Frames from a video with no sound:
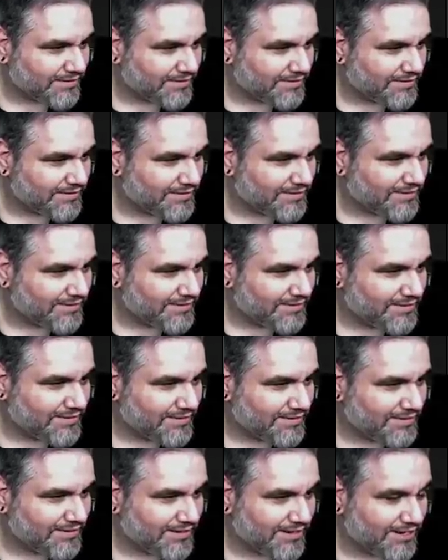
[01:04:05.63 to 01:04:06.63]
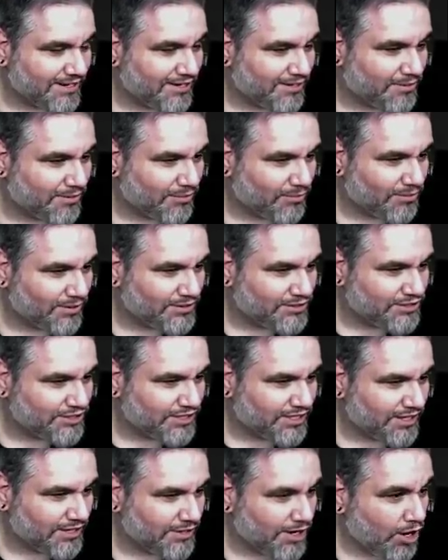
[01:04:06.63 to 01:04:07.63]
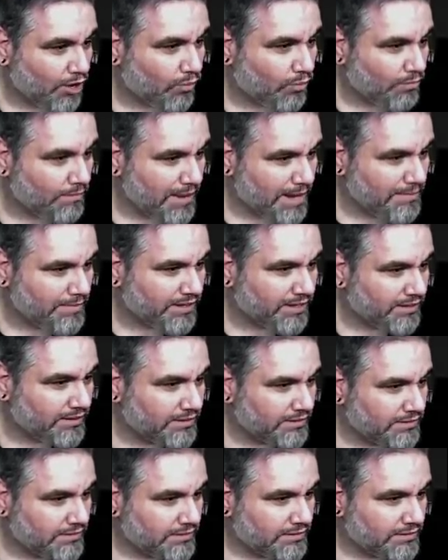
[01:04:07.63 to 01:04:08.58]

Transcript: leave up Psionic Blast? No, or one shot. No, Dang. maybe.